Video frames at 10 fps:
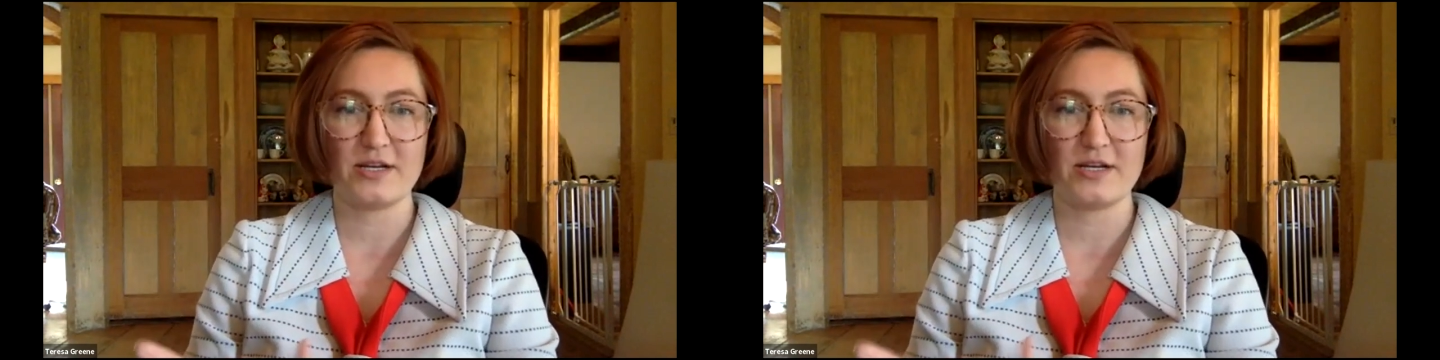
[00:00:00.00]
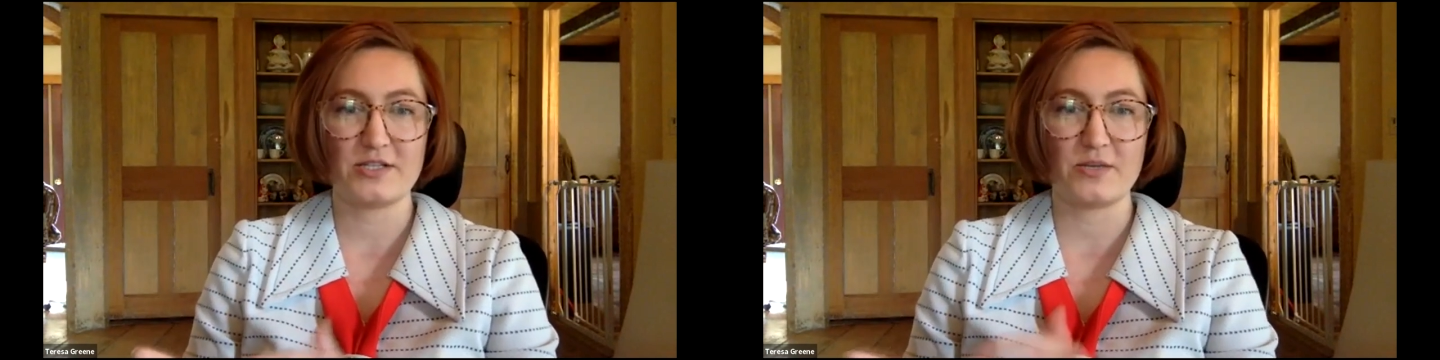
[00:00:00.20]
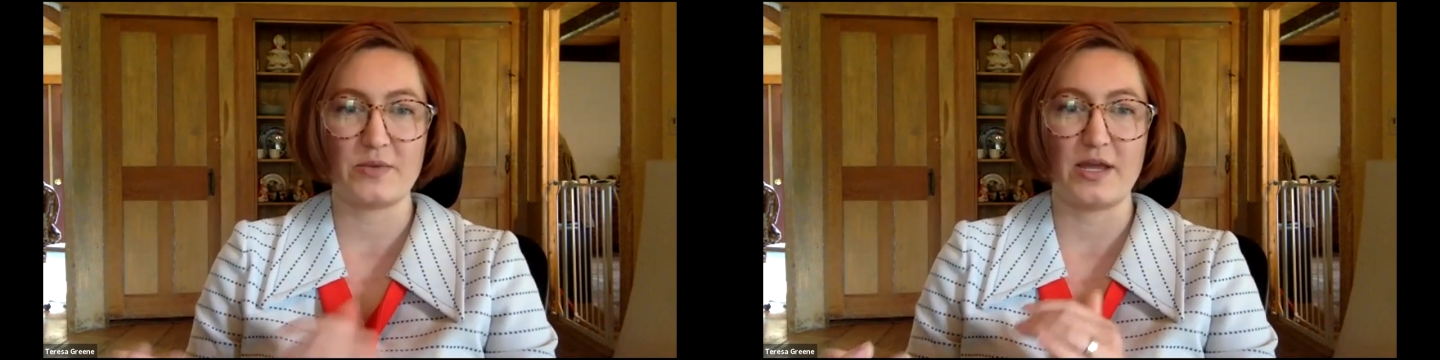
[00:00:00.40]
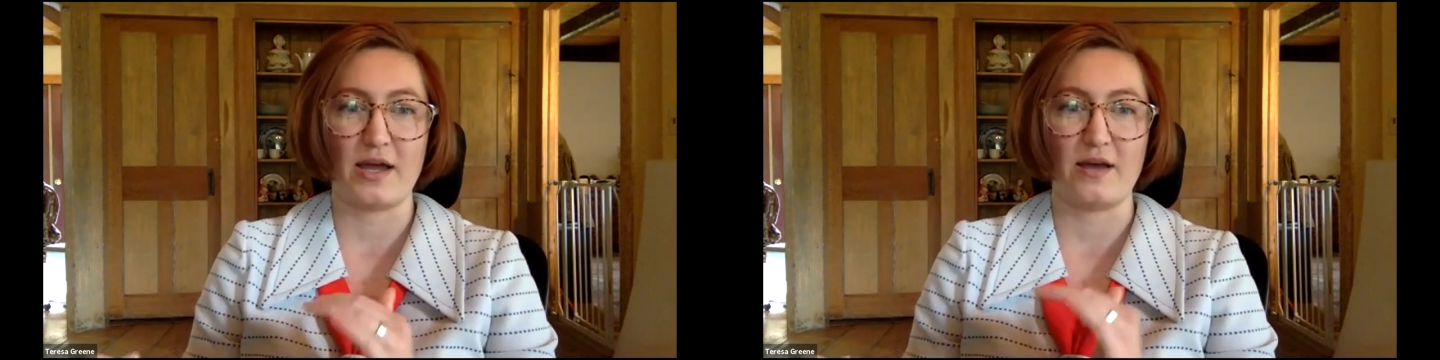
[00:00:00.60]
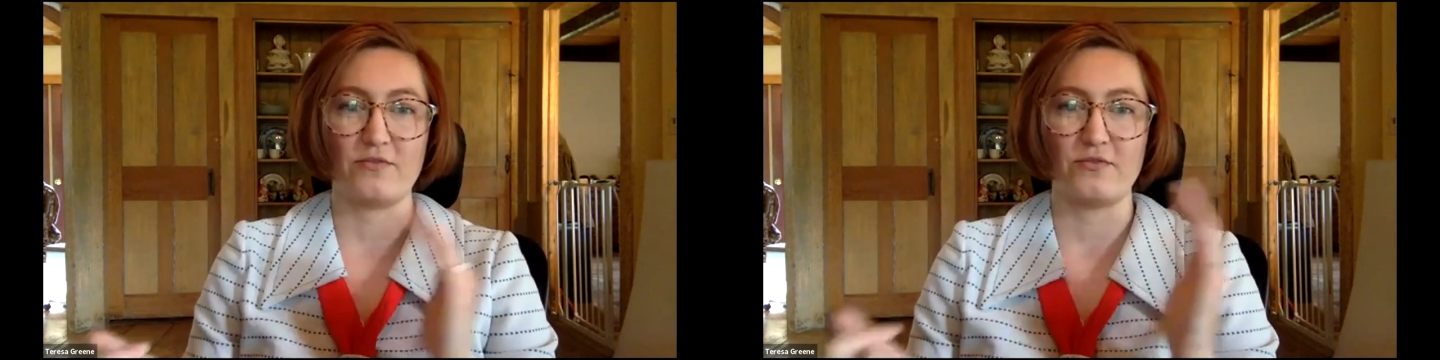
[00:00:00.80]
So we
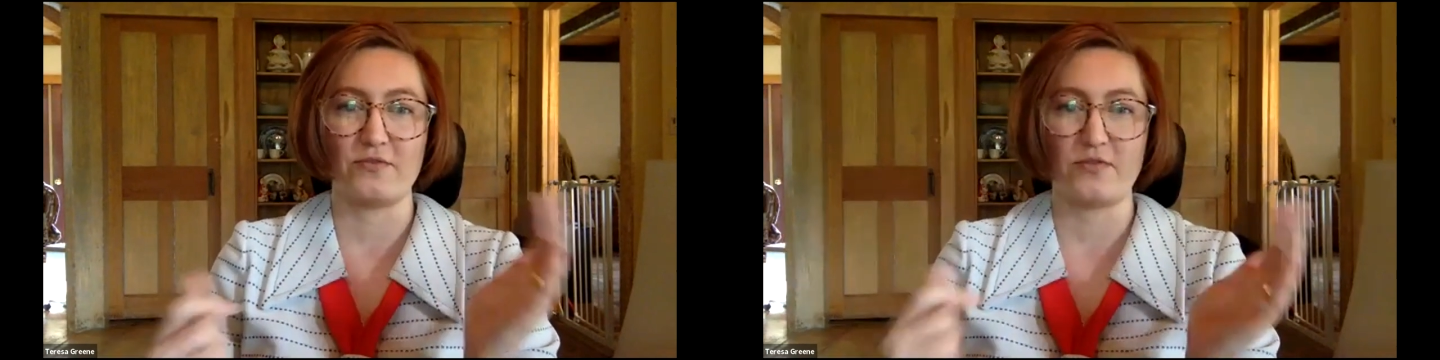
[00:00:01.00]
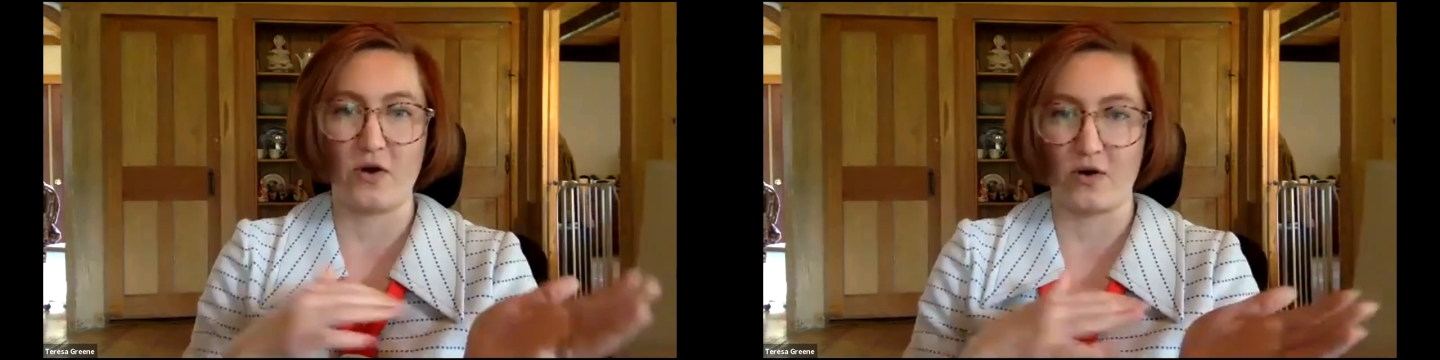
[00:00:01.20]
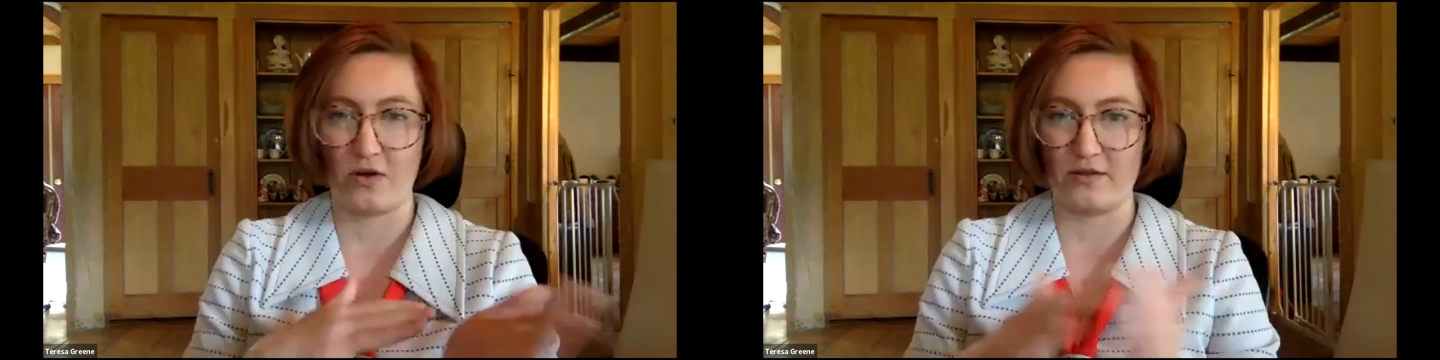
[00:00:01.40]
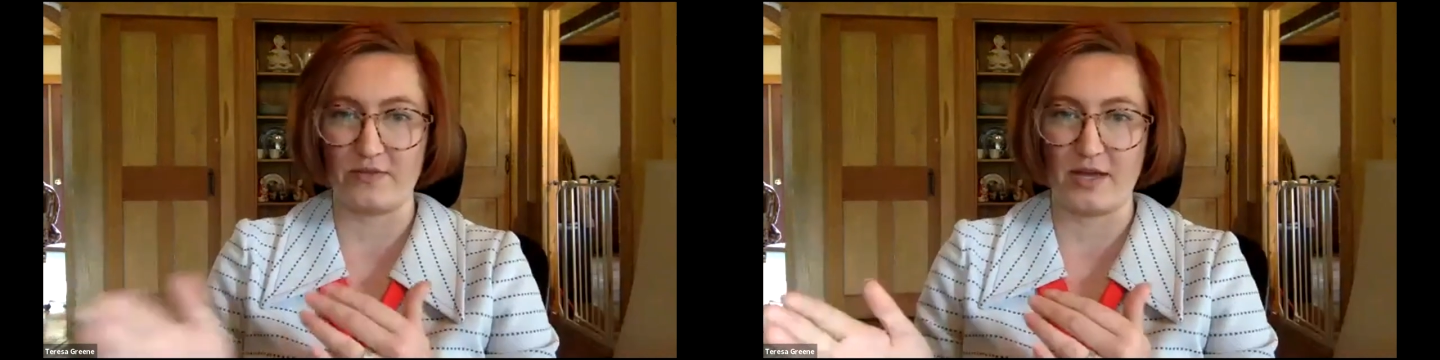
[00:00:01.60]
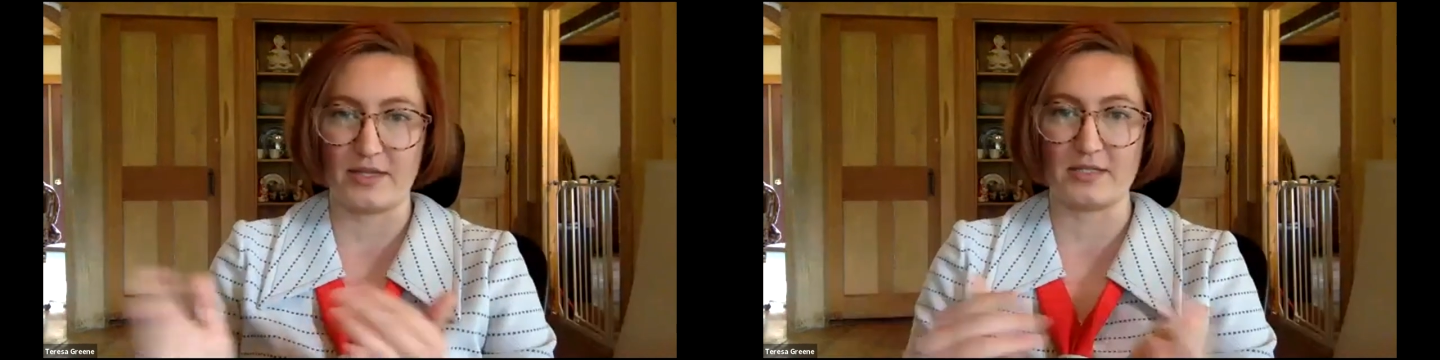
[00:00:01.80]
have all of
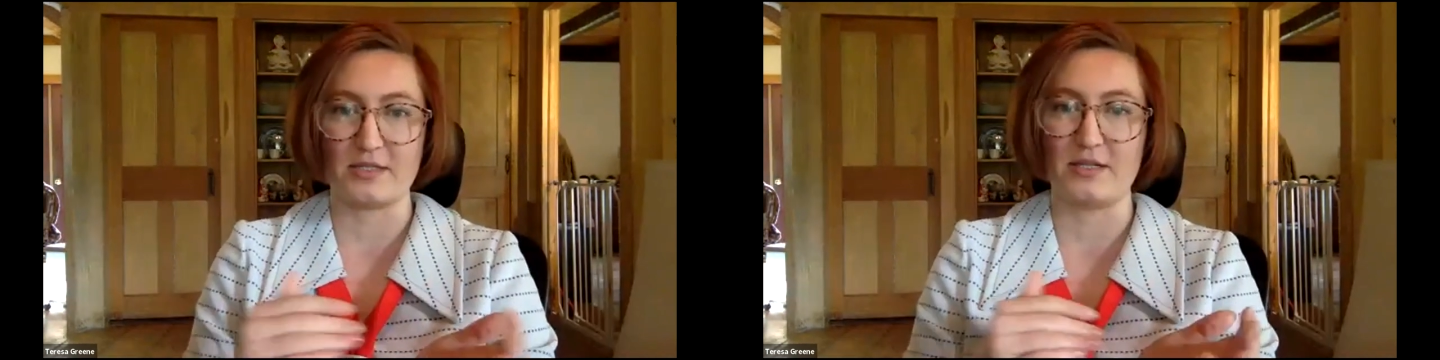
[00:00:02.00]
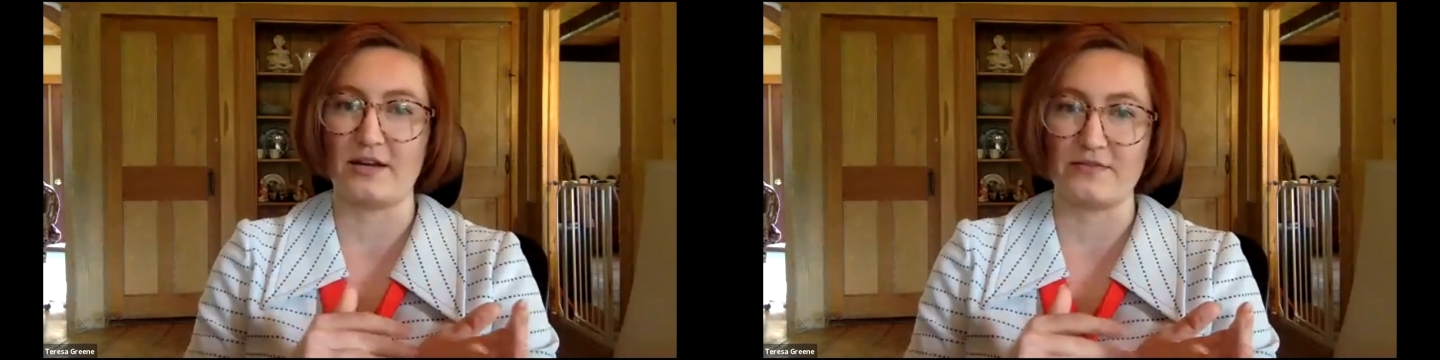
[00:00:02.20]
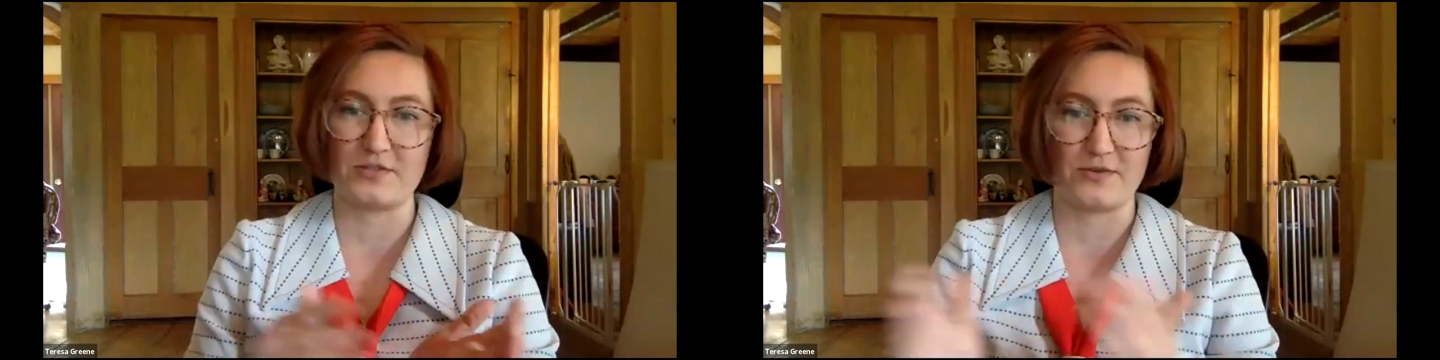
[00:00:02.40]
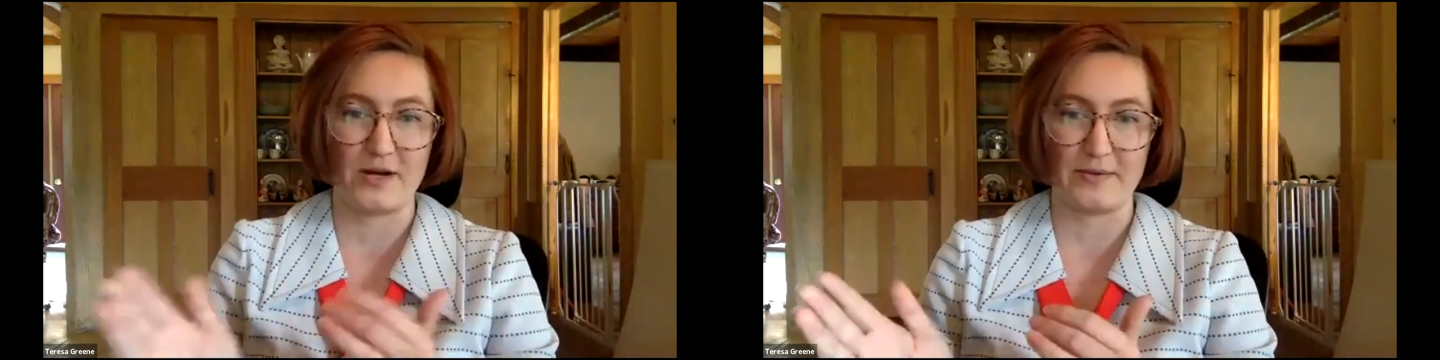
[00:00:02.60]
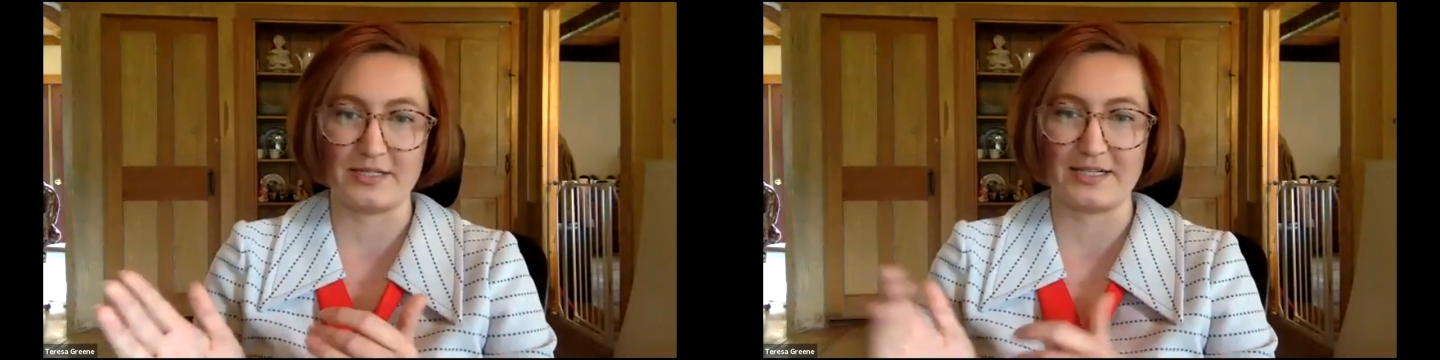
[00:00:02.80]
that. That's a lot of
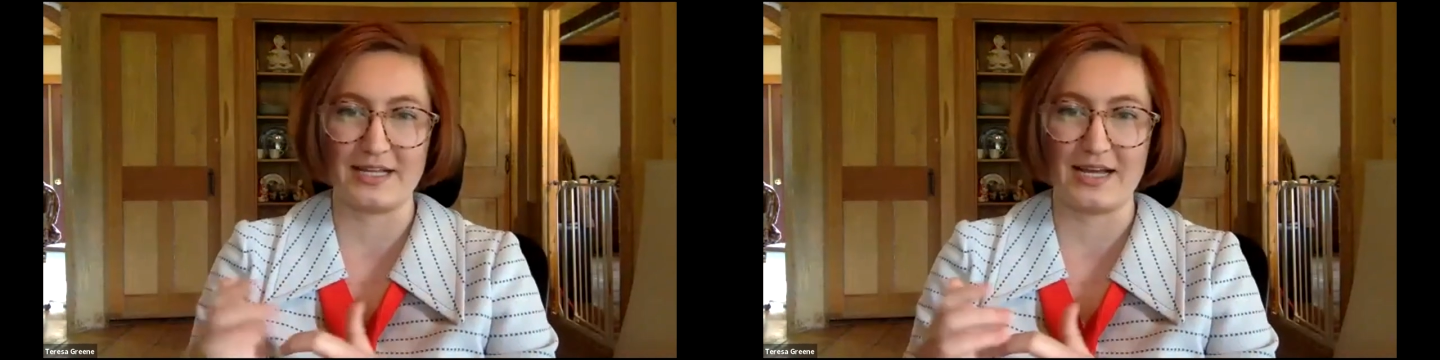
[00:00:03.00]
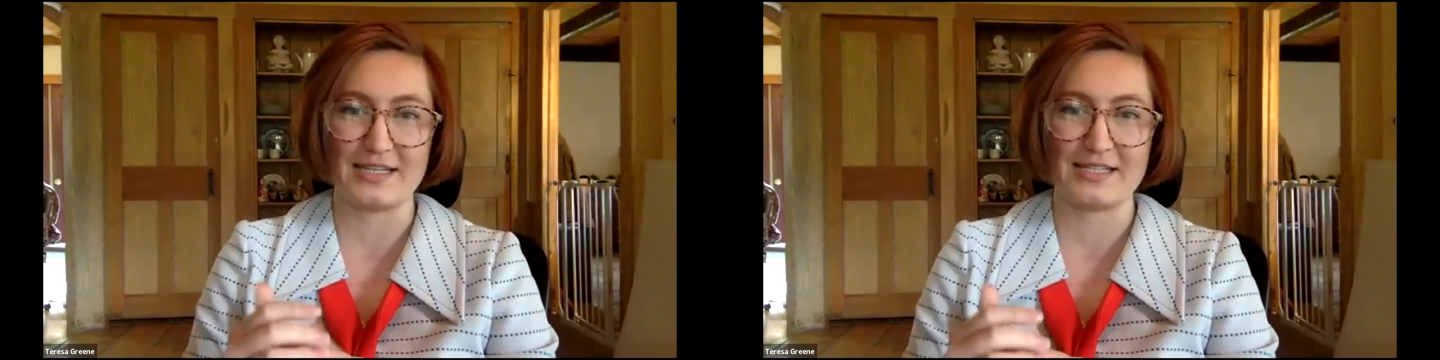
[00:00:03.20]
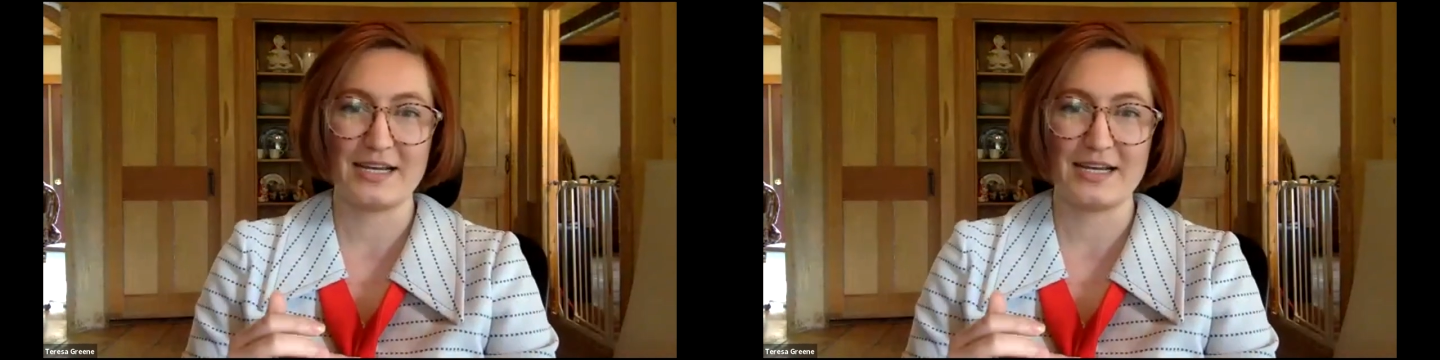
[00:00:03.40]
ceramics and glass.